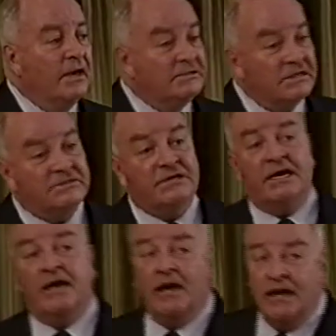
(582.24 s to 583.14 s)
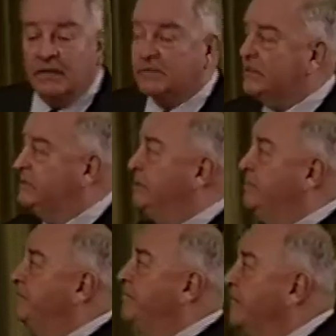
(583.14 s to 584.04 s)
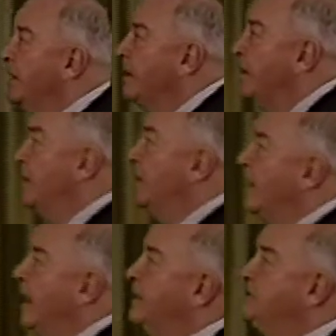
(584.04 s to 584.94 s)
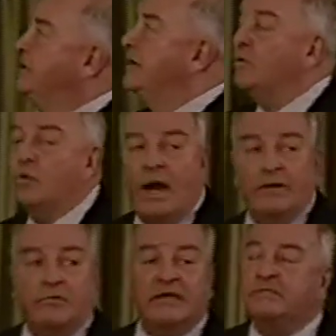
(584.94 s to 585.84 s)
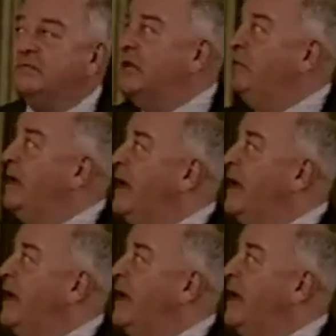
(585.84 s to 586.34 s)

Just take our legal system. Until quite recently, we